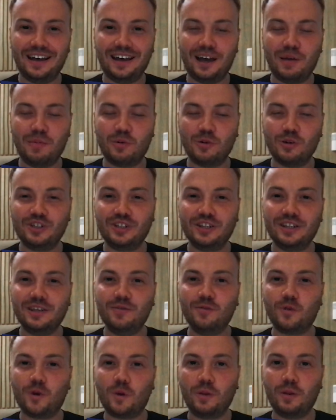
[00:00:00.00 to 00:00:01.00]
I'm
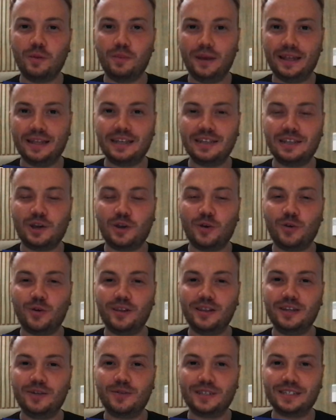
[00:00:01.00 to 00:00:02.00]
originally from Albania and I
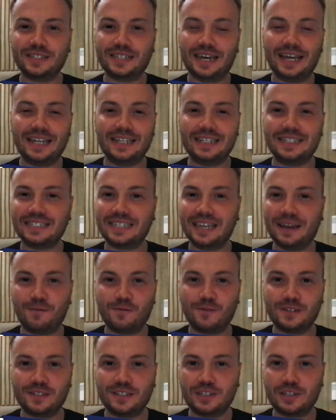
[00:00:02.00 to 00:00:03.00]
currently reside in San
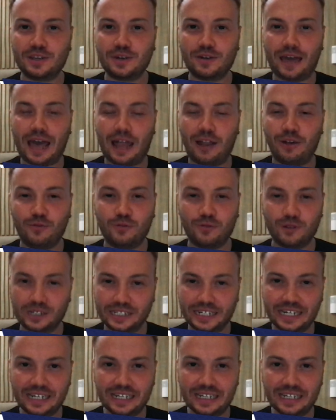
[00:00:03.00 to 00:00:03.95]
Francisco, California.